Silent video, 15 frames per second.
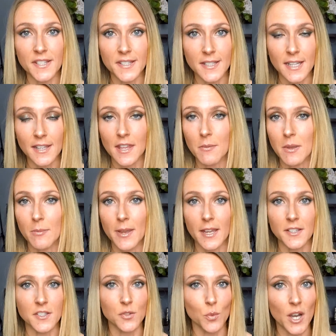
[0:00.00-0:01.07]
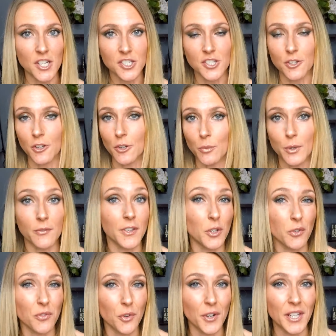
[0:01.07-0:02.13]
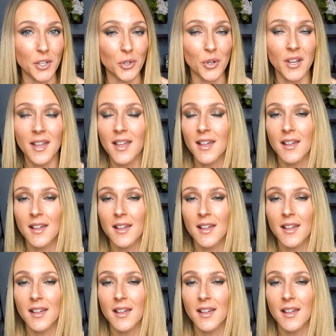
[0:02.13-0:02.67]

see that maybe I could swatch or review for you?